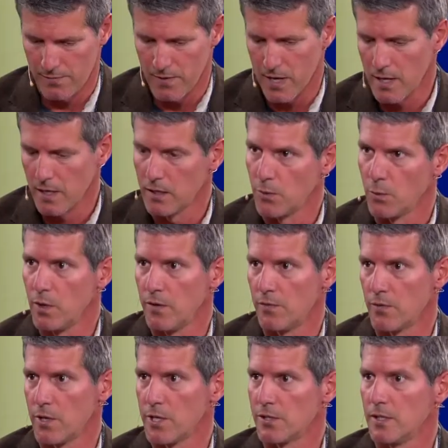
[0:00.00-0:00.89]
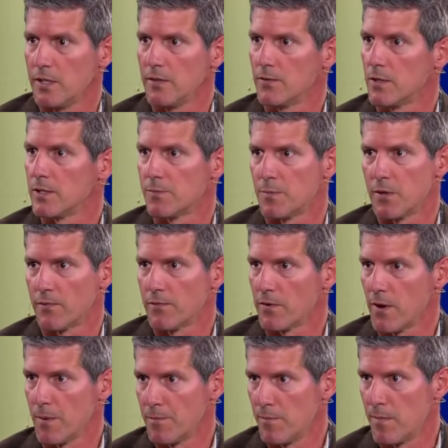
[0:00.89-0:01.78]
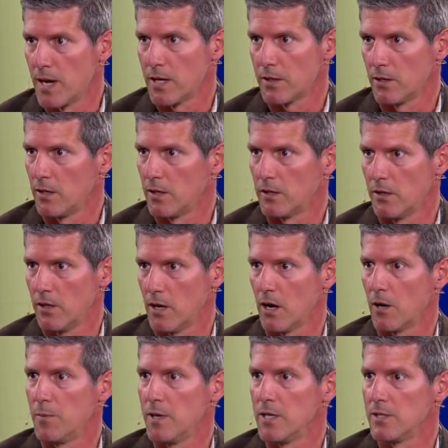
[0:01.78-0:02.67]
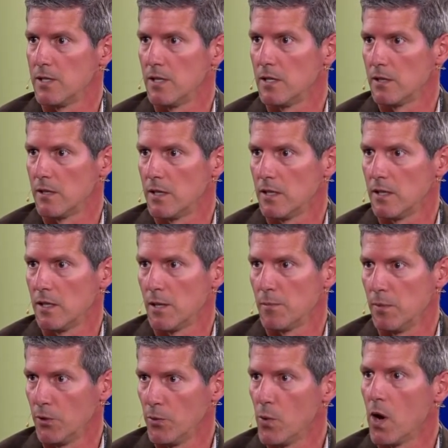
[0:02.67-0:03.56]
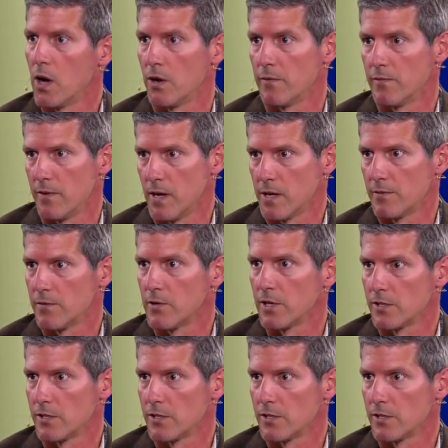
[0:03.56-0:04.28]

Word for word: funding that we've received has been from uh, the, the, RBC and the uh, Blue Water Fund, for